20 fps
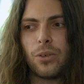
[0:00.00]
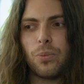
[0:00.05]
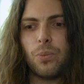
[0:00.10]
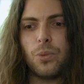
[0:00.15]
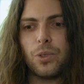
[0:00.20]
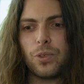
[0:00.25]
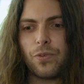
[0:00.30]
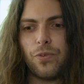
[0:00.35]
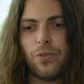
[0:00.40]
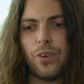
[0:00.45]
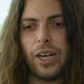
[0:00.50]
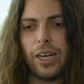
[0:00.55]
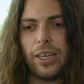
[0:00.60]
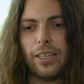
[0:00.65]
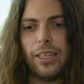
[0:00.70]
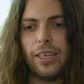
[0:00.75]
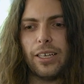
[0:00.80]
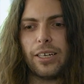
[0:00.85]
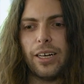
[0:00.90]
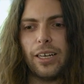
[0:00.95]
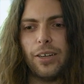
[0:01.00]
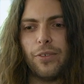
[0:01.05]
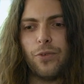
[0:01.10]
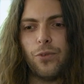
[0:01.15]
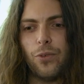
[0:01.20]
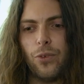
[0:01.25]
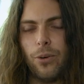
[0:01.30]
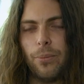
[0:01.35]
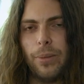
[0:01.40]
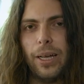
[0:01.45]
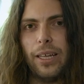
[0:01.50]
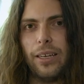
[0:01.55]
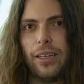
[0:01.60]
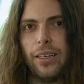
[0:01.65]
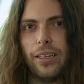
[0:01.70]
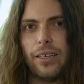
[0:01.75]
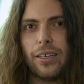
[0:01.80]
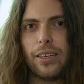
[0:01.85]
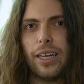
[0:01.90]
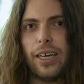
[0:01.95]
was finally kind of formatting.